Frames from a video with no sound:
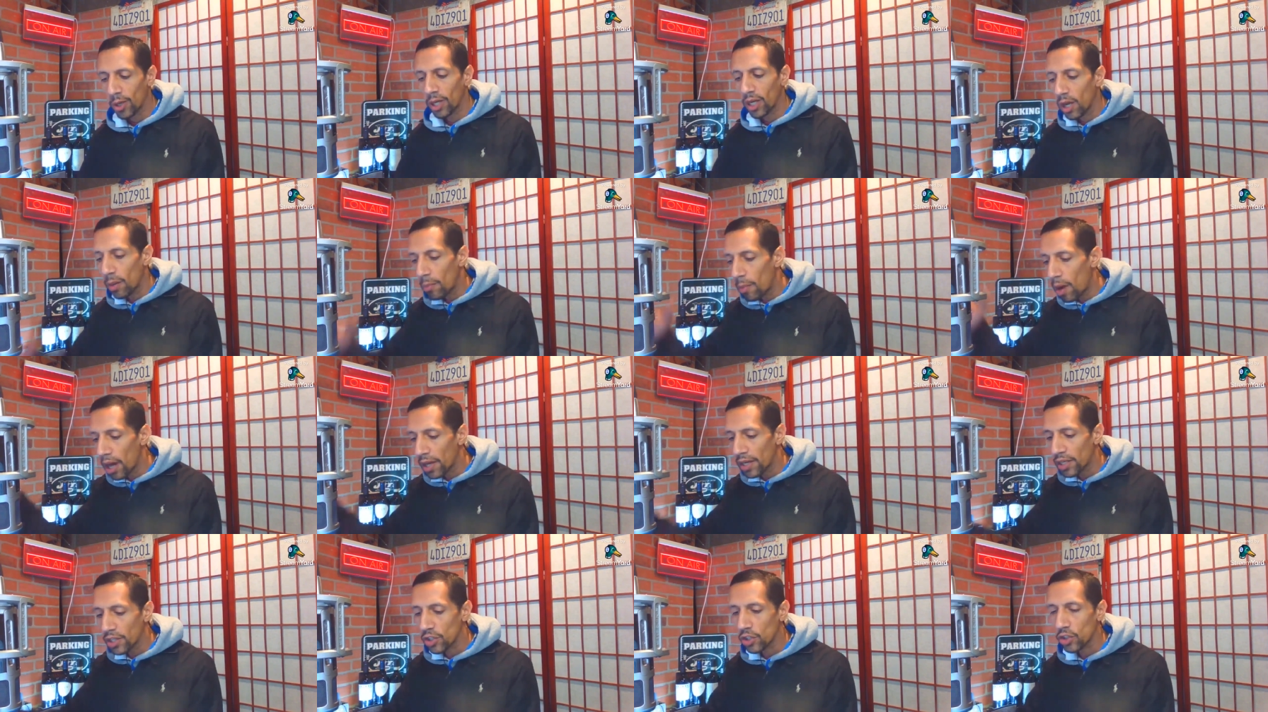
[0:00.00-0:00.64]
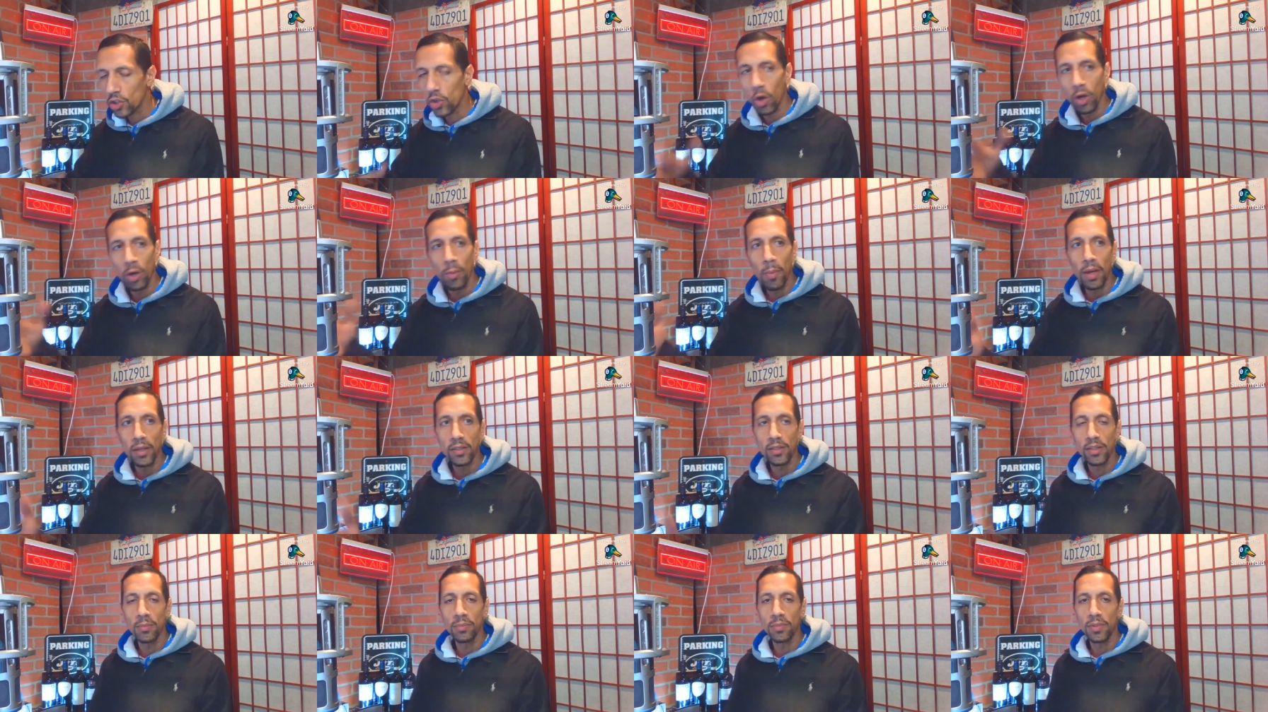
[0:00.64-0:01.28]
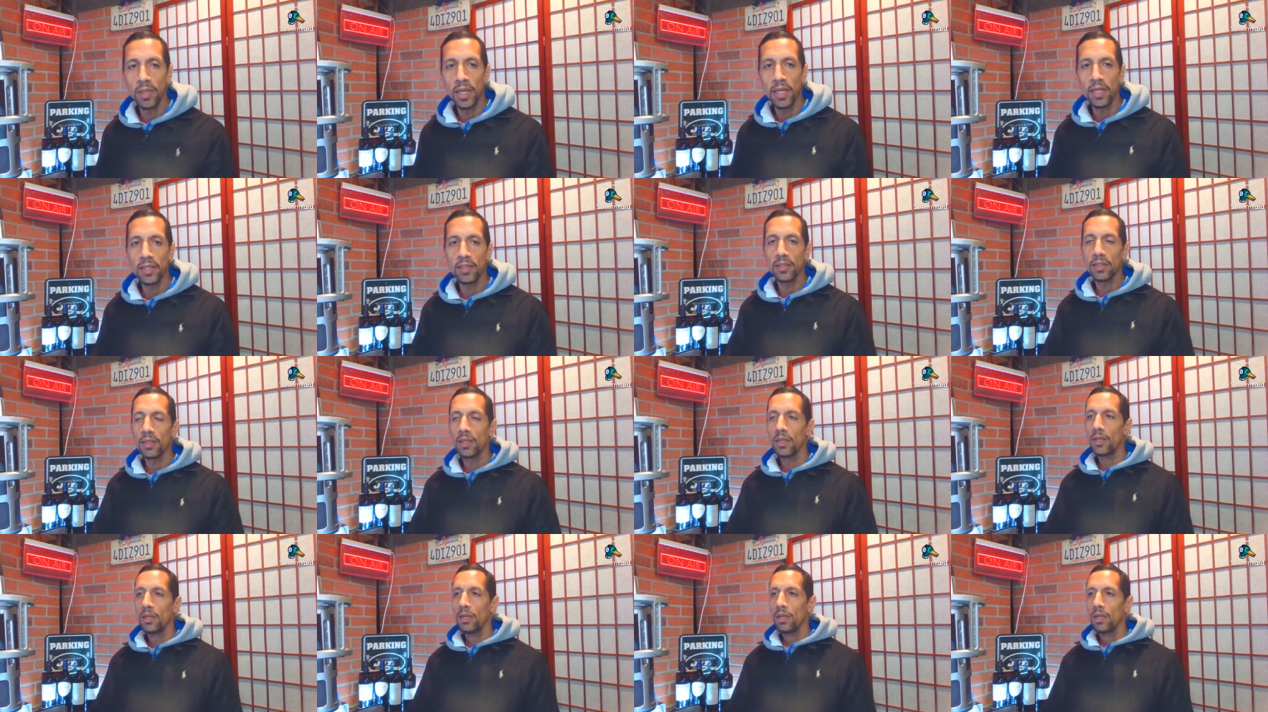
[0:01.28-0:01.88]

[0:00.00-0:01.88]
to come on and just talk about some things.